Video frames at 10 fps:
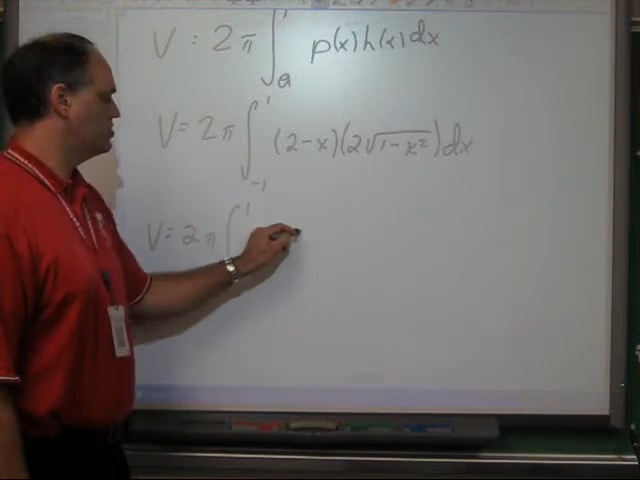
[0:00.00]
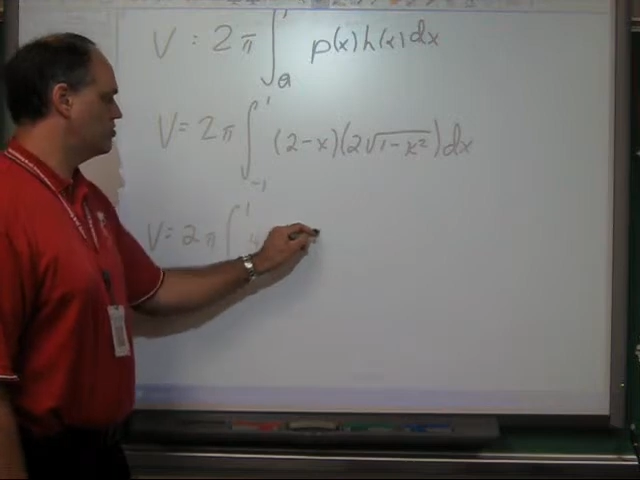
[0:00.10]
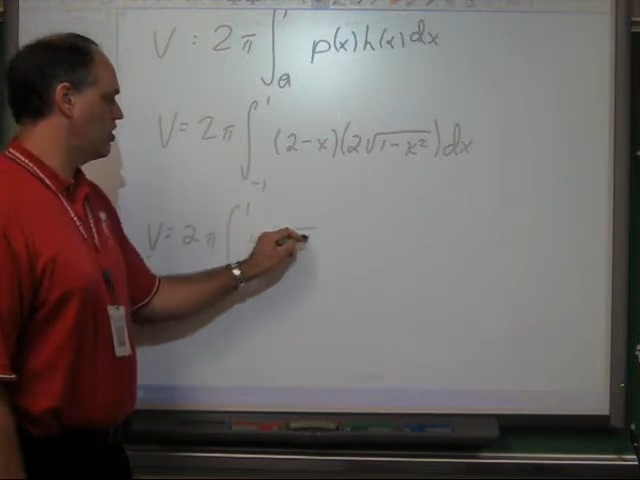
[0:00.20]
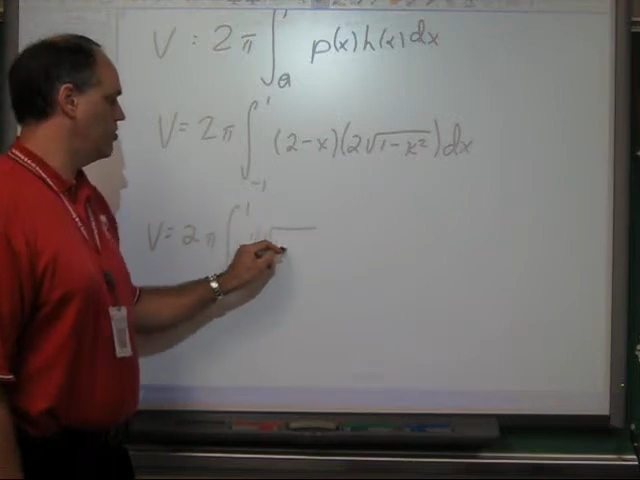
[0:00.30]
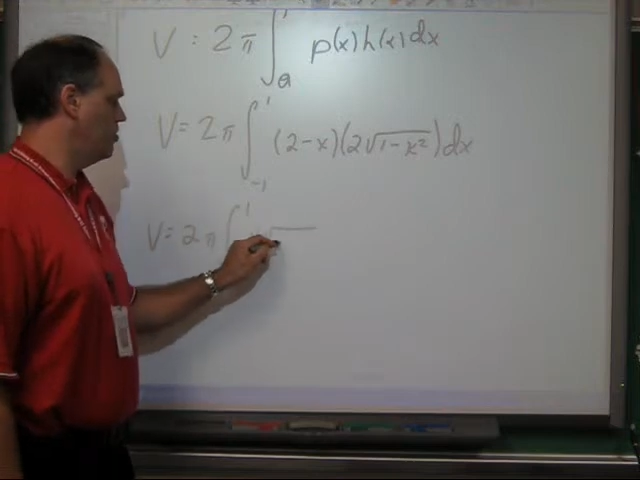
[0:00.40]
the
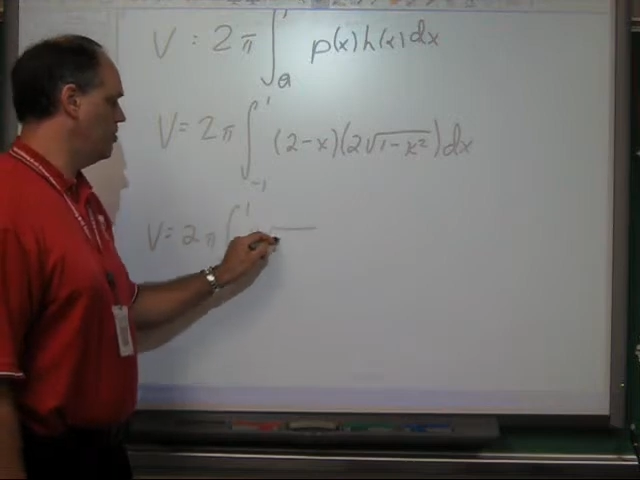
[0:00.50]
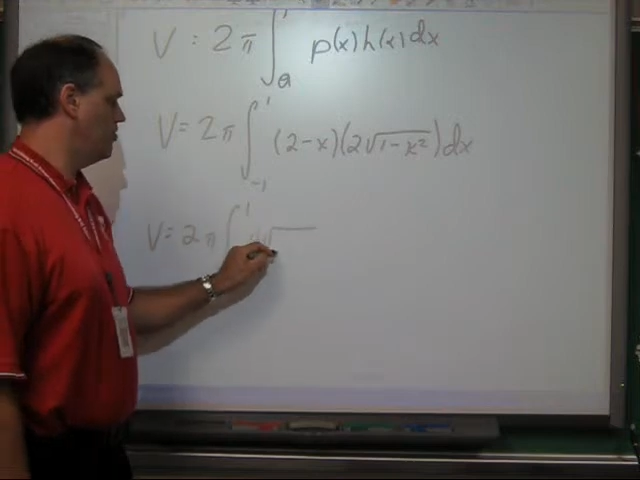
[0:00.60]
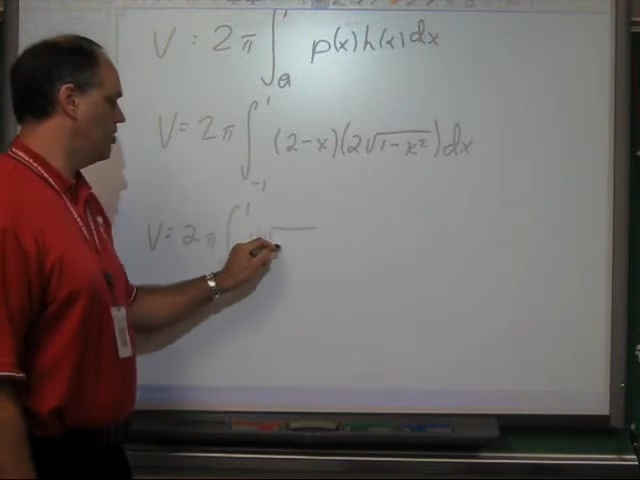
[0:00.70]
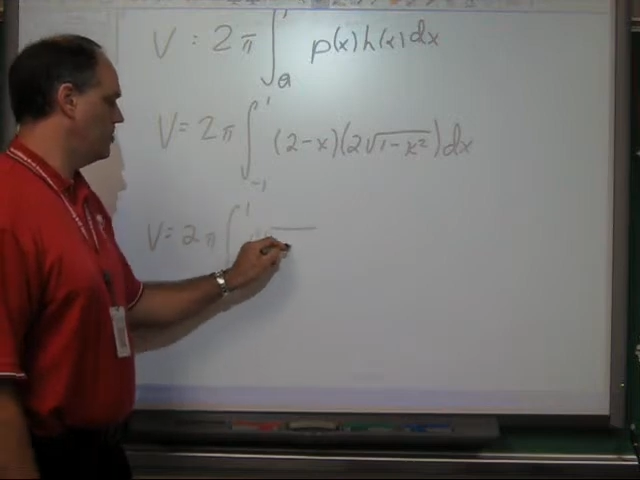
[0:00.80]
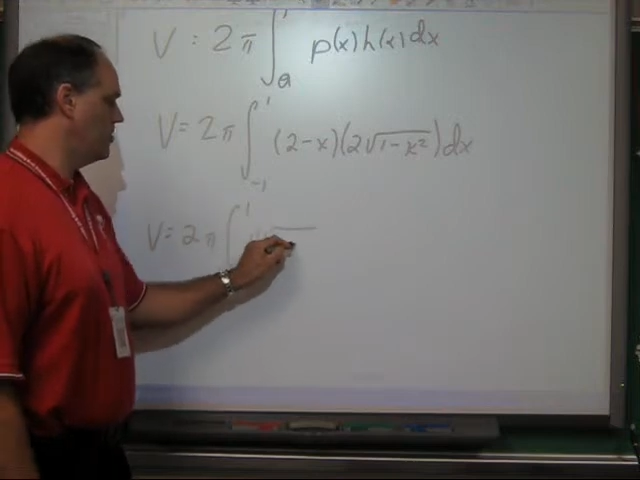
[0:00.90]
square root of
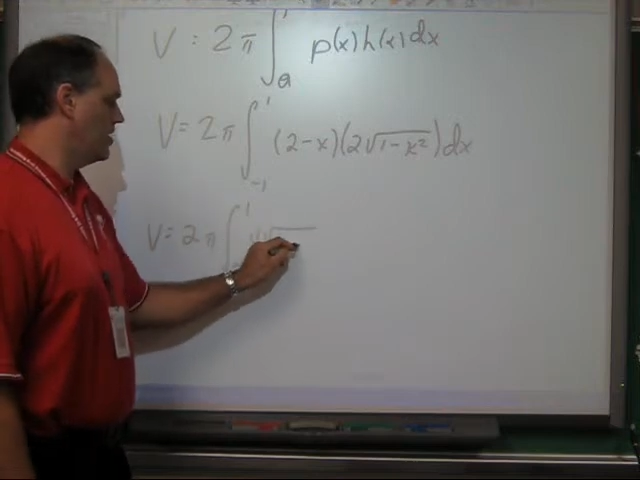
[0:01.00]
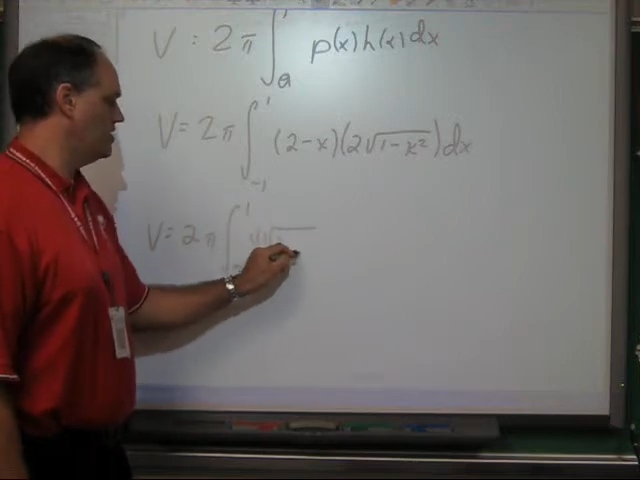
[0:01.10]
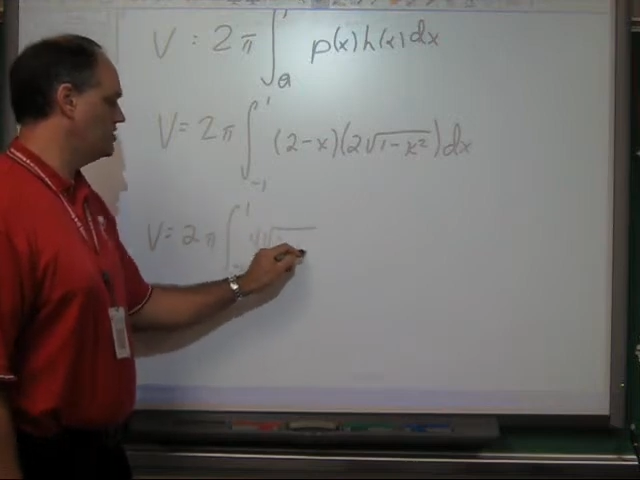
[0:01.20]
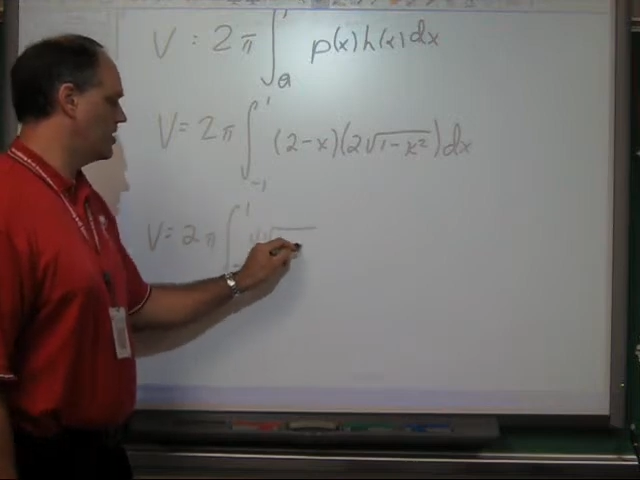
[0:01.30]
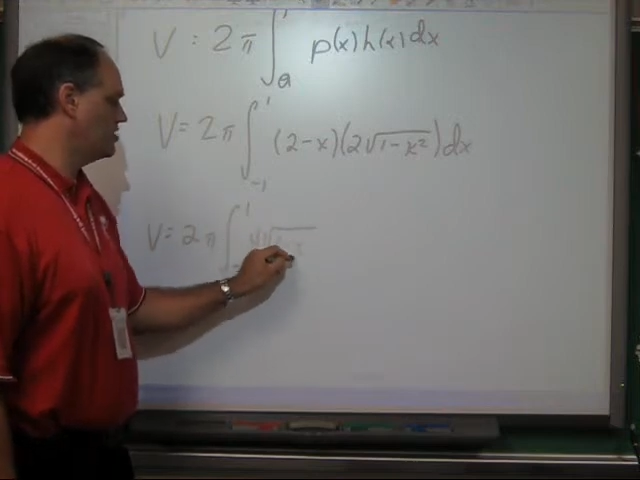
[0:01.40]
1
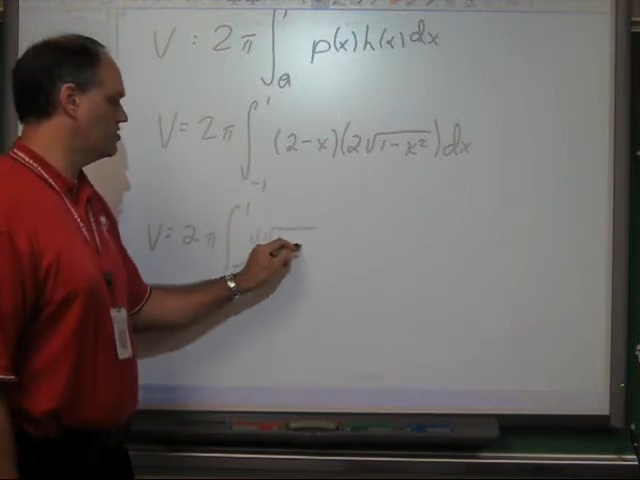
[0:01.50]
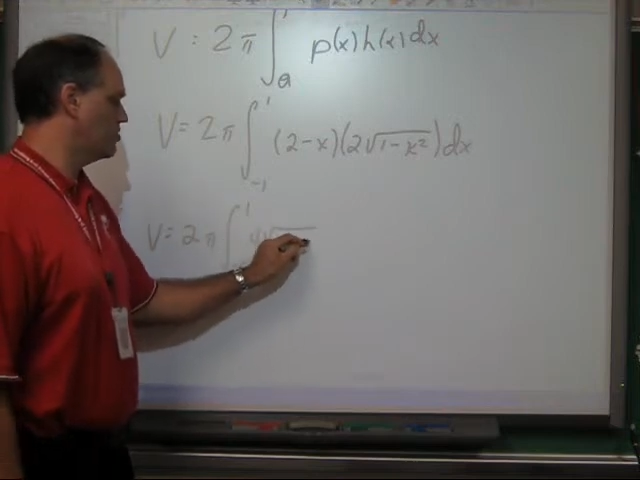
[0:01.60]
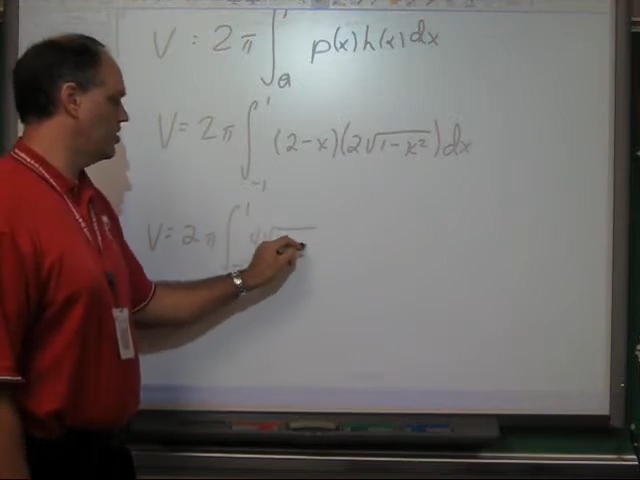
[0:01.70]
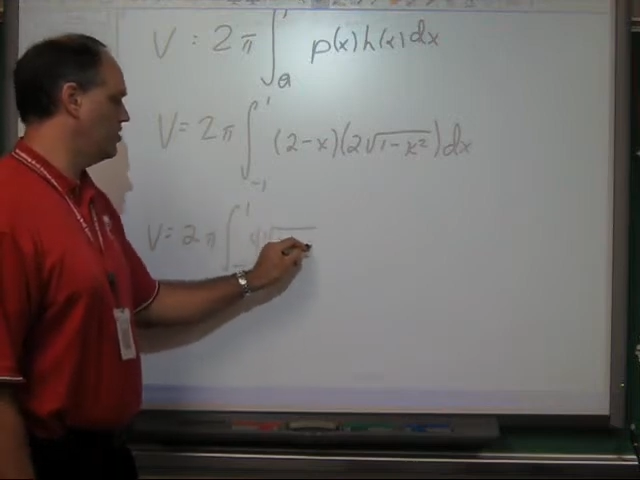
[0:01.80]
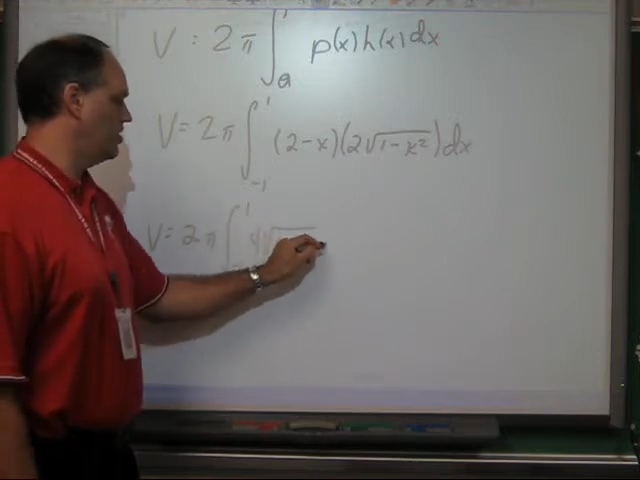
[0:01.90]
minus x
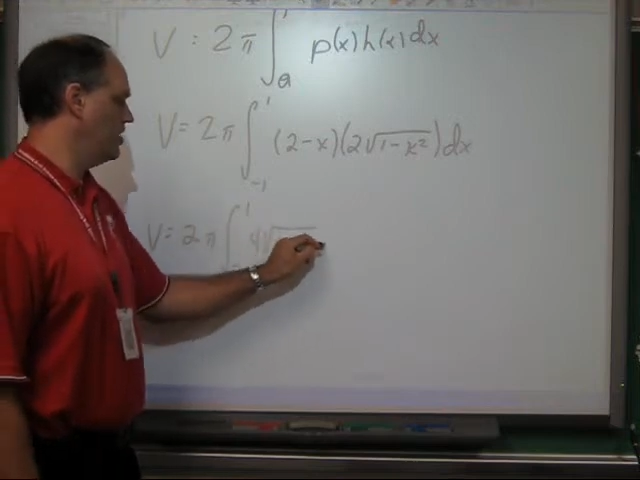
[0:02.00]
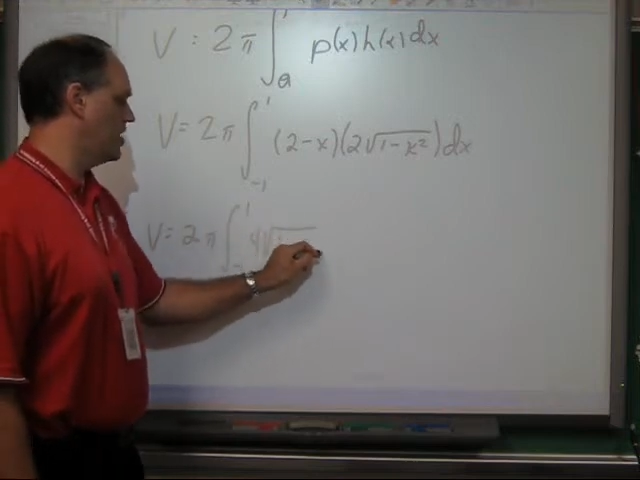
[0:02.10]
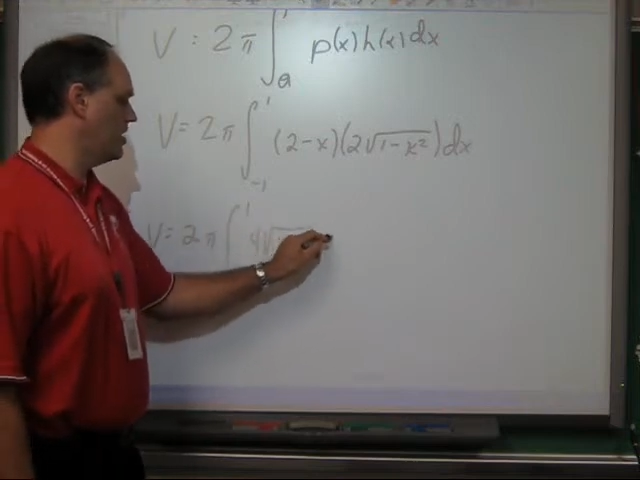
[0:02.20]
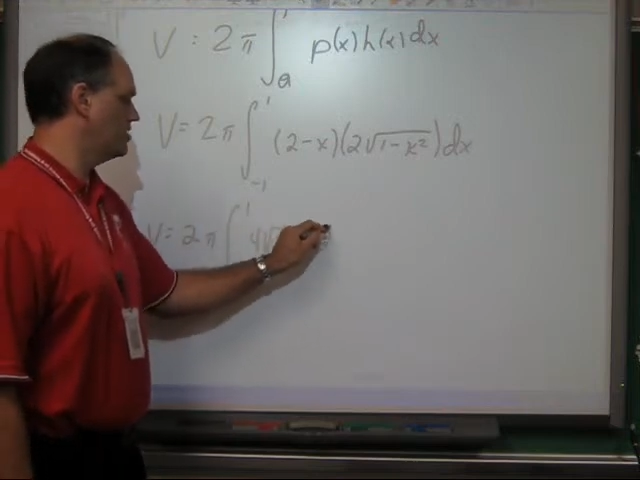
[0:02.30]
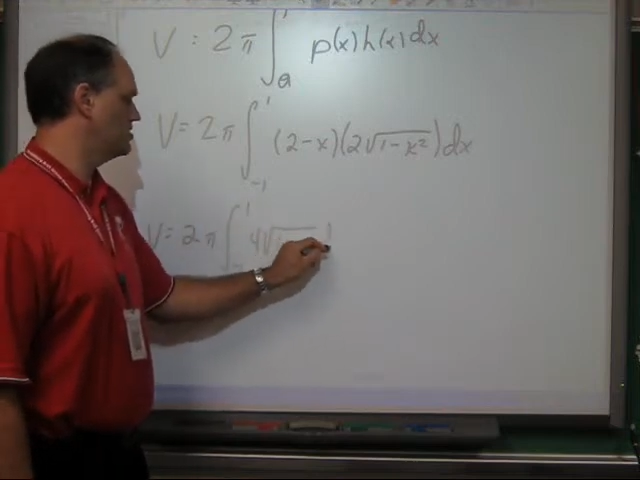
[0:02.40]
squared
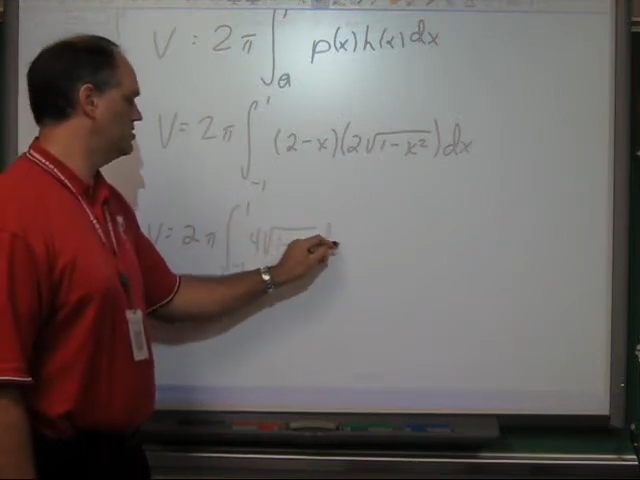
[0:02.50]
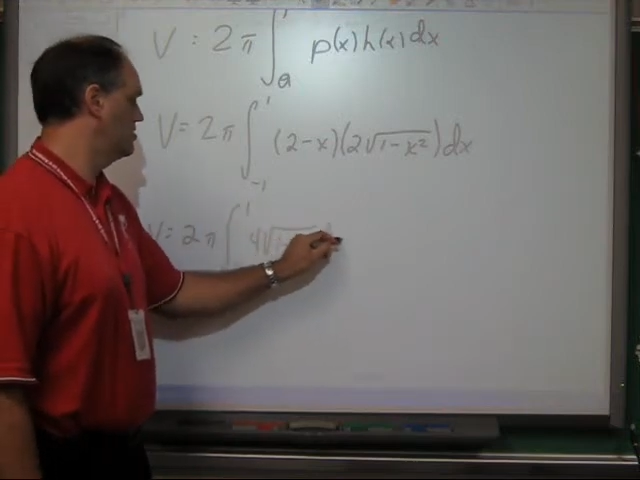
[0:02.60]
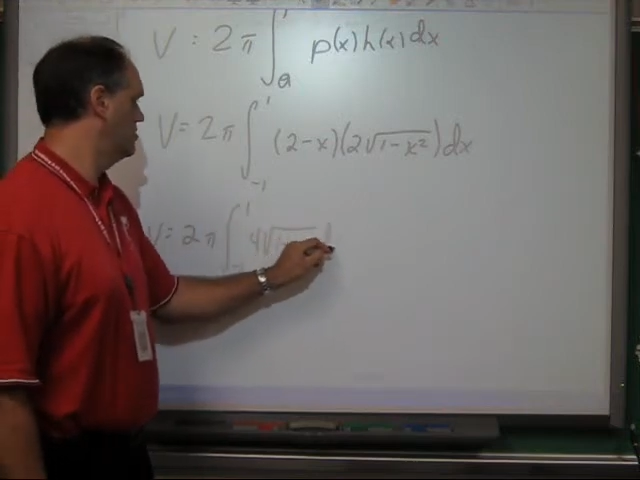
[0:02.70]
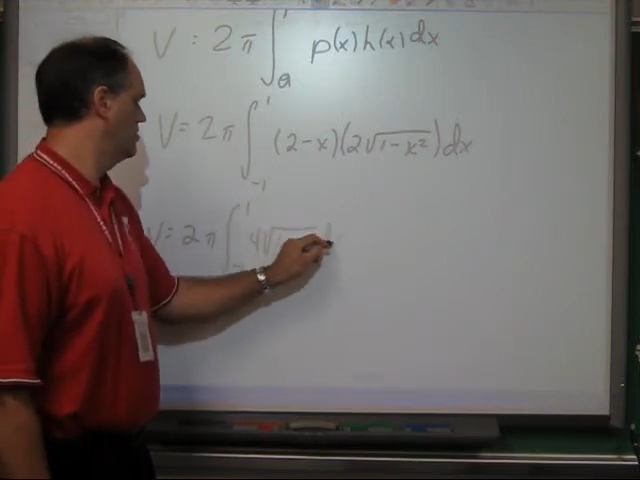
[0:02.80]
dx